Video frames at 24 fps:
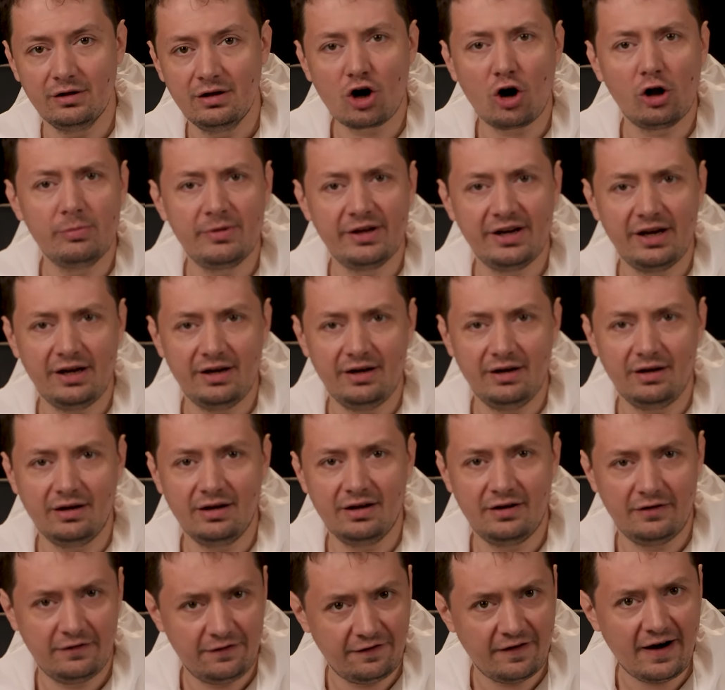culminating
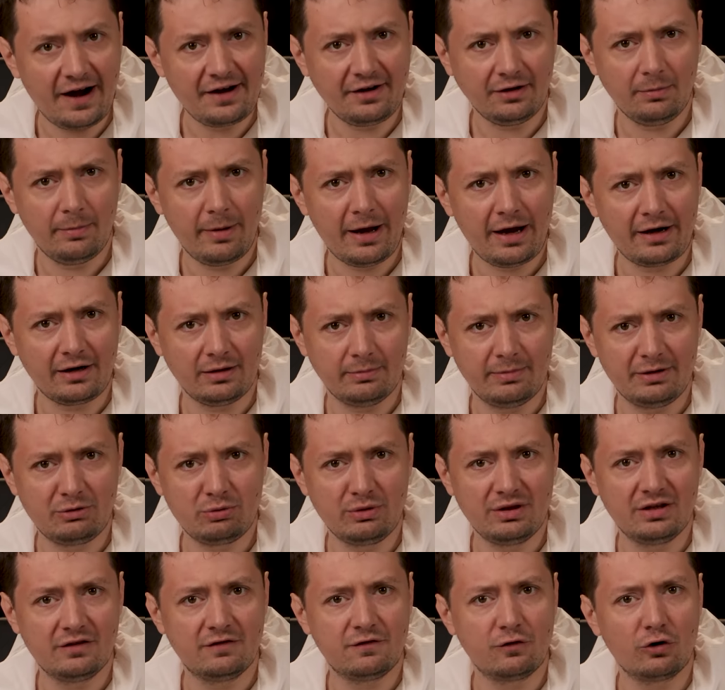in a final battle
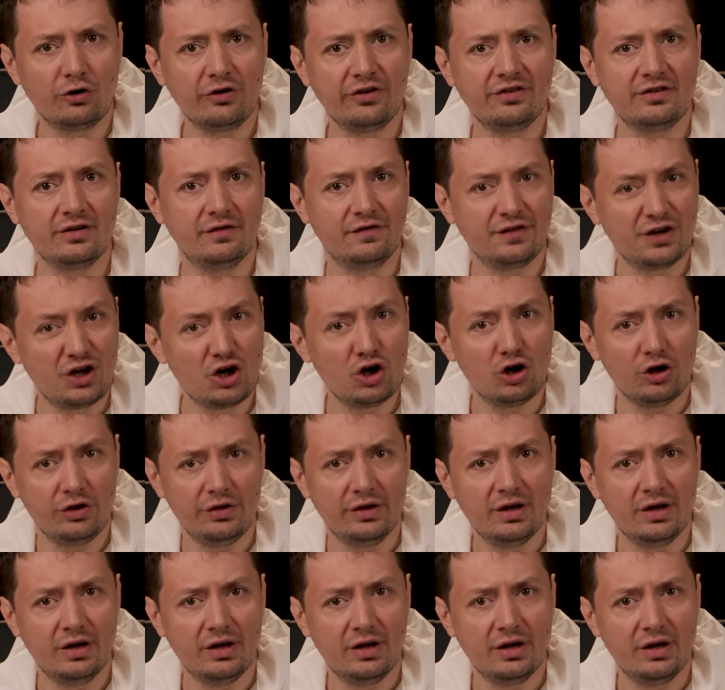between the forces of good,